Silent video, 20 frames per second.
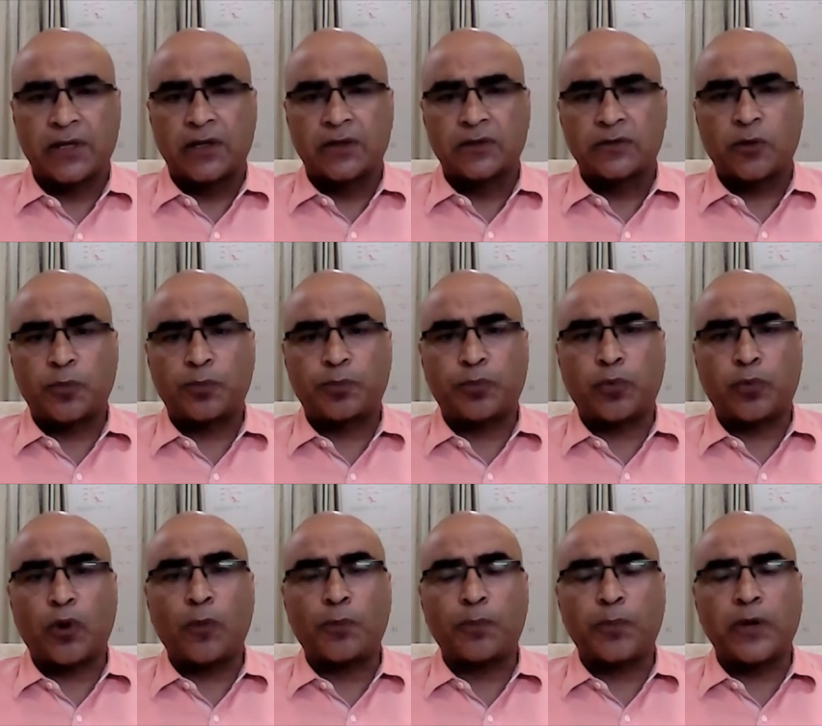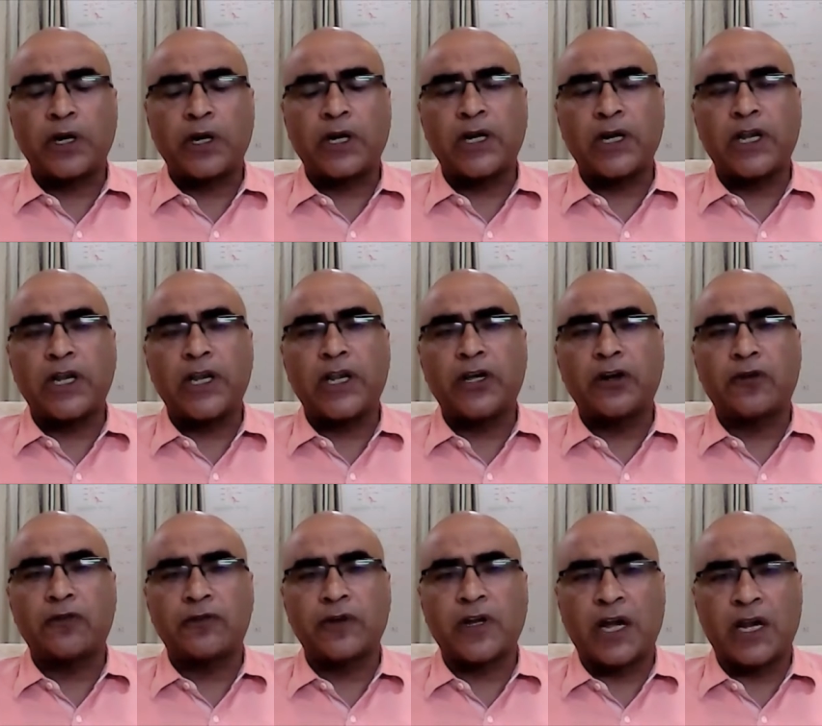so proper cleaning
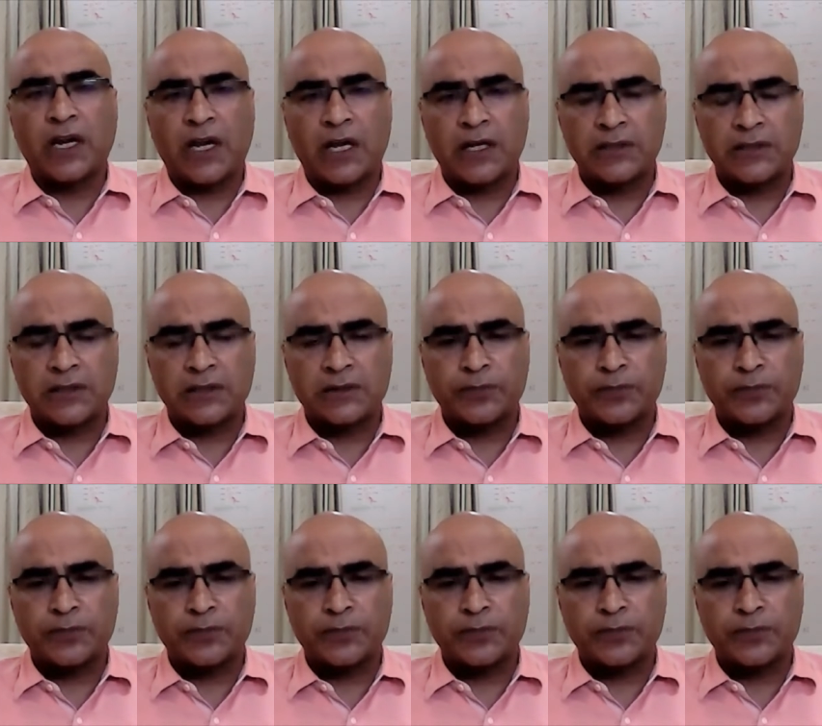of dialyzers,